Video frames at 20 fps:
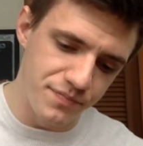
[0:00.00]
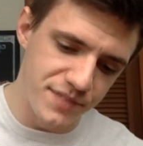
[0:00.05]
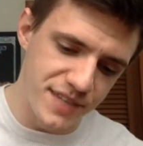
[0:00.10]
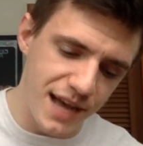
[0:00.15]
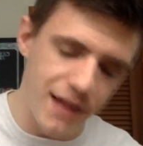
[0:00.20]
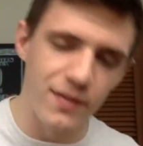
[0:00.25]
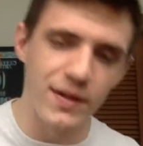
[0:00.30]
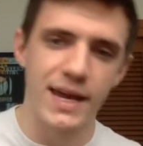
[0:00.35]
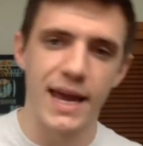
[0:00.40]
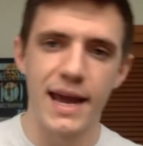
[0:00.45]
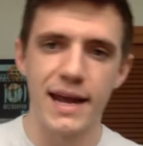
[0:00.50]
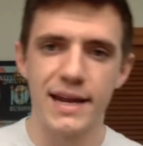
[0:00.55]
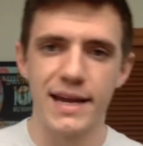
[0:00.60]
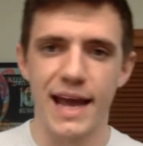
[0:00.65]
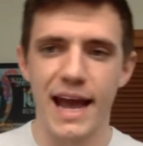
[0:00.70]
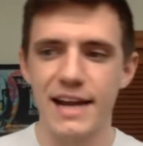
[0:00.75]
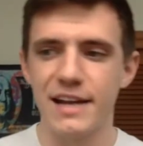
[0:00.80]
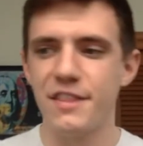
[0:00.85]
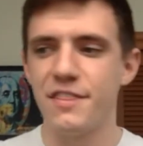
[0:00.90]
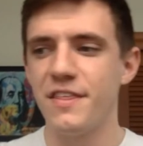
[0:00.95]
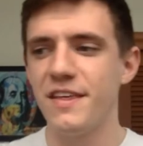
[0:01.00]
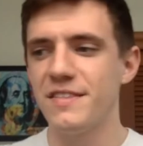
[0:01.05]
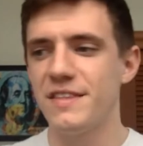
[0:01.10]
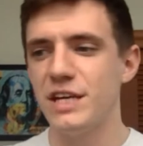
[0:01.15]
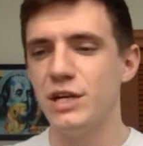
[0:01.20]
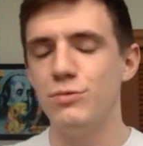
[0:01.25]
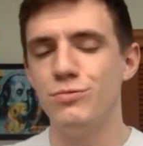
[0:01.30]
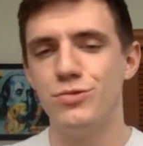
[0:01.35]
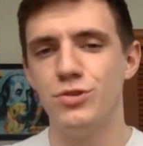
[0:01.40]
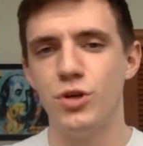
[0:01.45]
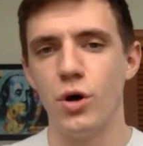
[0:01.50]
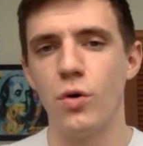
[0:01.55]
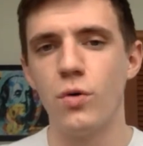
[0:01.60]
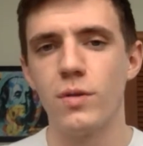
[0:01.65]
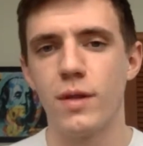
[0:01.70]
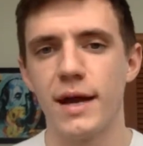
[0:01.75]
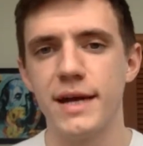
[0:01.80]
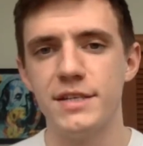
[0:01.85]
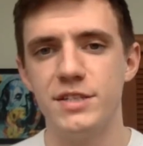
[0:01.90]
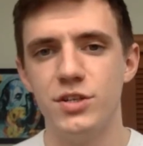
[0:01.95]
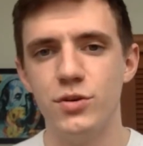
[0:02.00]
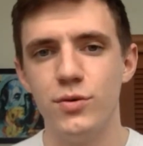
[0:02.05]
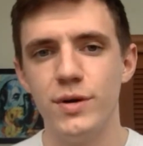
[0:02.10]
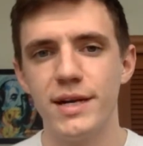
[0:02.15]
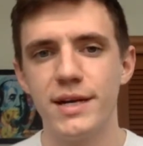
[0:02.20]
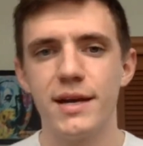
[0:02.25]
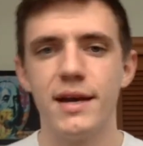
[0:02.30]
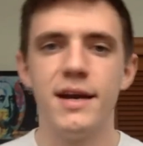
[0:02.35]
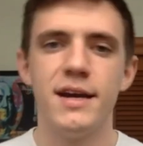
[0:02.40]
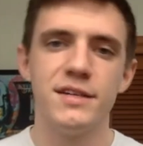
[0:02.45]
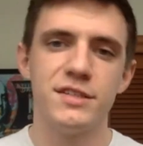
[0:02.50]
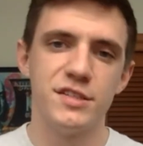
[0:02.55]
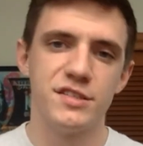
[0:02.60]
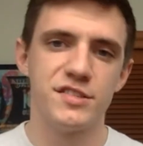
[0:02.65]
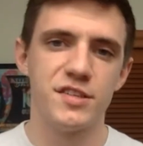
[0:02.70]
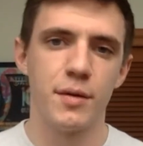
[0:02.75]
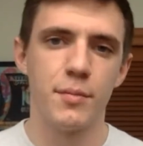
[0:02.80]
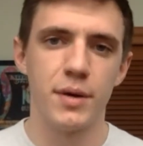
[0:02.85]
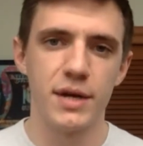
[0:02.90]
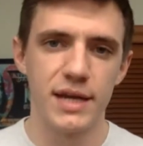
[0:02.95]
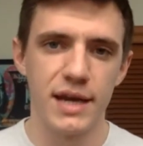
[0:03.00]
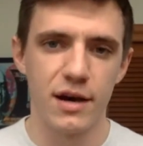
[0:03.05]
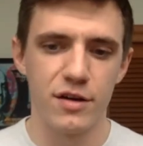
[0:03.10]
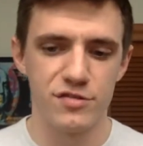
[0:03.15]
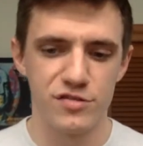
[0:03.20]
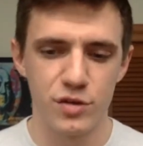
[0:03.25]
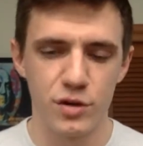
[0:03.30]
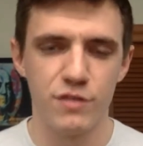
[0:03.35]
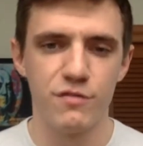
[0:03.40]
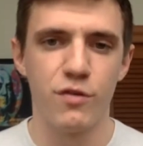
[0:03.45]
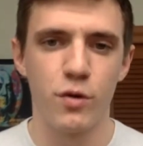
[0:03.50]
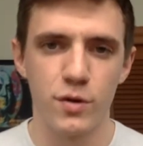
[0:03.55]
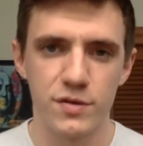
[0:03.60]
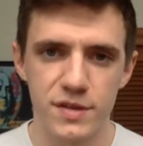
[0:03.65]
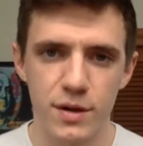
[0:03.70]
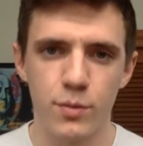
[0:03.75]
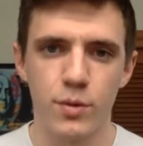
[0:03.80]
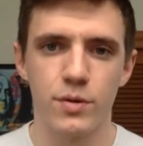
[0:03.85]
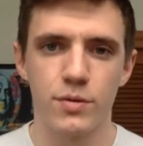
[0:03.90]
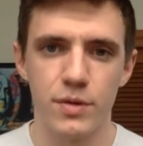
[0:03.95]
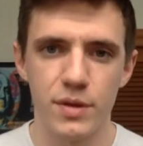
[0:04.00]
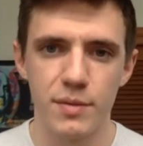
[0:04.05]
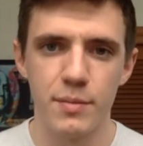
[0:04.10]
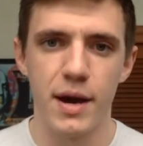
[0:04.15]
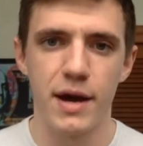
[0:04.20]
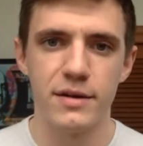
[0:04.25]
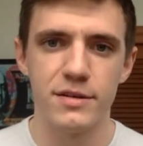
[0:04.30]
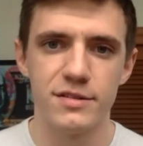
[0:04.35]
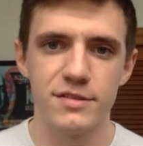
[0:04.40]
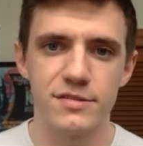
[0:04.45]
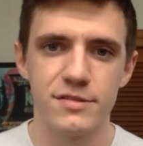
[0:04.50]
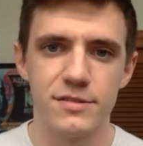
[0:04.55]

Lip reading: delegating anything that you don't like doing to somebody else so you can focus on what really matters.